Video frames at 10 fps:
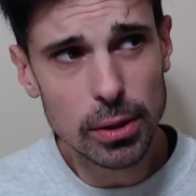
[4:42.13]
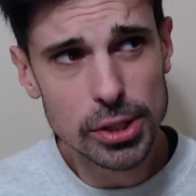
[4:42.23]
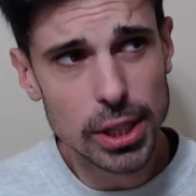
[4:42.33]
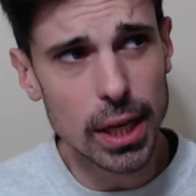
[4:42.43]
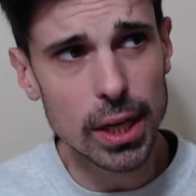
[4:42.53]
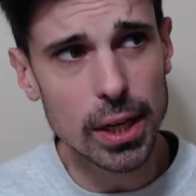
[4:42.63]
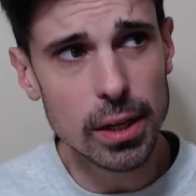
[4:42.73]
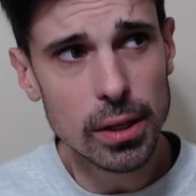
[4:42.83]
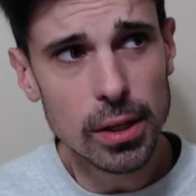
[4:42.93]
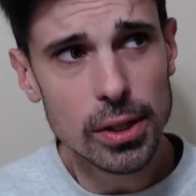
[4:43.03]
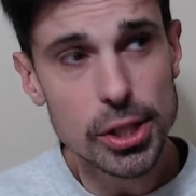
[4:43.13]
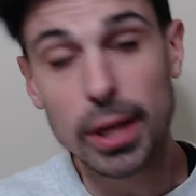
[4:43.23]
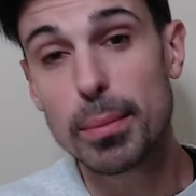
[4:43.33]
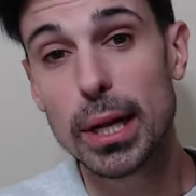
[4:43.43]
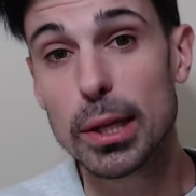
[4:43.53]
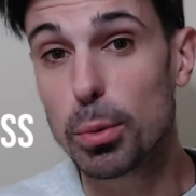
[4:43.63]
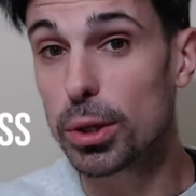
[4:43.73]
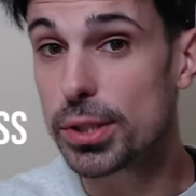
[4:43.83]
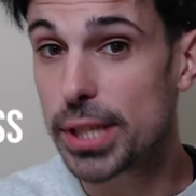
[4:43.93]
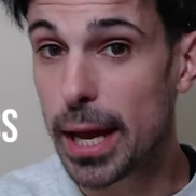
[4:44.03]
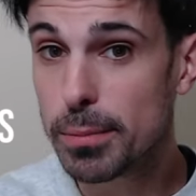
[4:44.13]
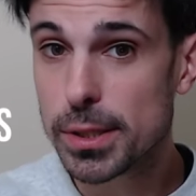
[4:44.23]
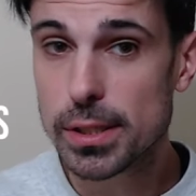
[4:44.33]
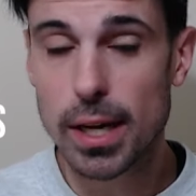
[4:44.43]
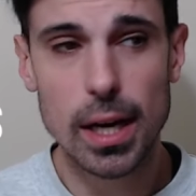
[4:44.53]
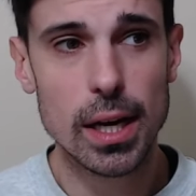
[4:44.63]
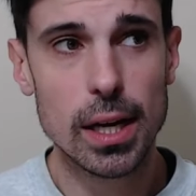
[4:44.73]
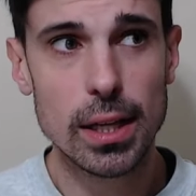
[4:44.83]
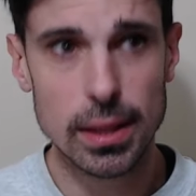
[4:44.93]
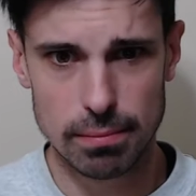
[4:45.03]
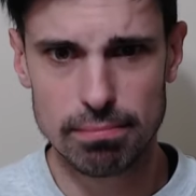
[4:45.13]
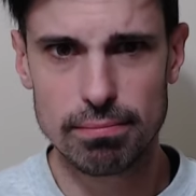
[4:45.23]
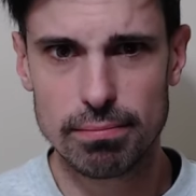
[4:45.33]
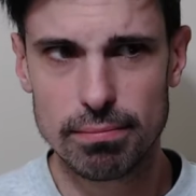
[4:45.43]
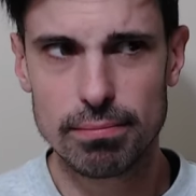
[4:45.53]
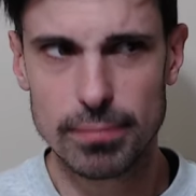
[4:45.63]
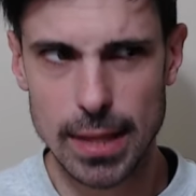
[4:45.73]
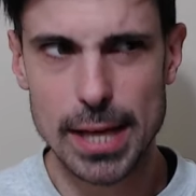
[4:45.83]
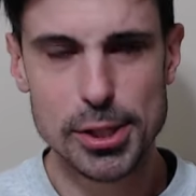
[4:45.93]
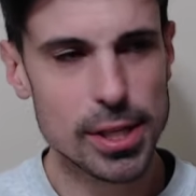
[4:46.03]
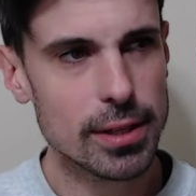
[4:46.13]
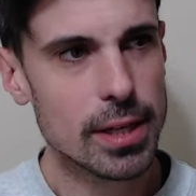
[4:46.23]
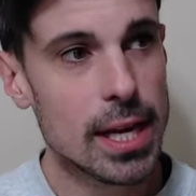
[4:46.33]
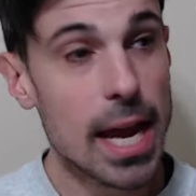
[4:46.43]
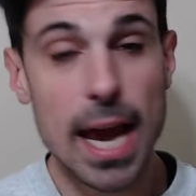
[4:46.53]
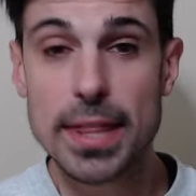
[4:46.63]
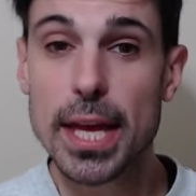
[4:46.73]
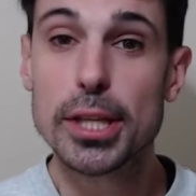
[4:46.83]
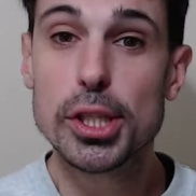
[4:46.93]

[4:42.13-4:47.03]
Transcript: She got a she got a medal at World Champs uh, last year, and then